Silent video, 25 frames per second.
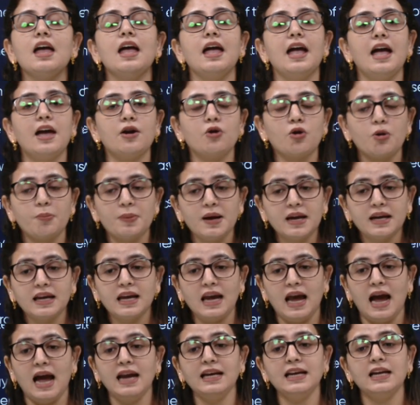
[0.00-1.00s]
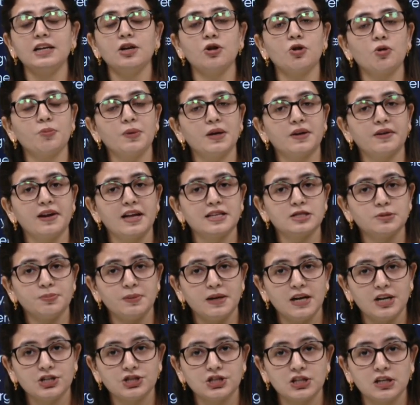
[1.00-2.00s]
aerobic and anaerobic
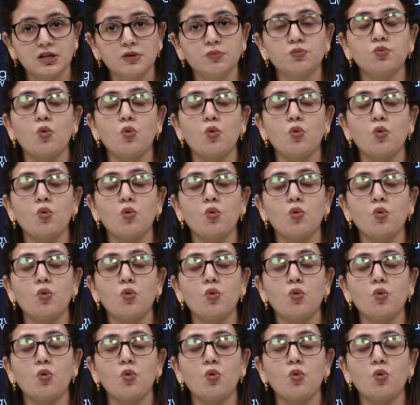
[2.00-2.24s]
respiration.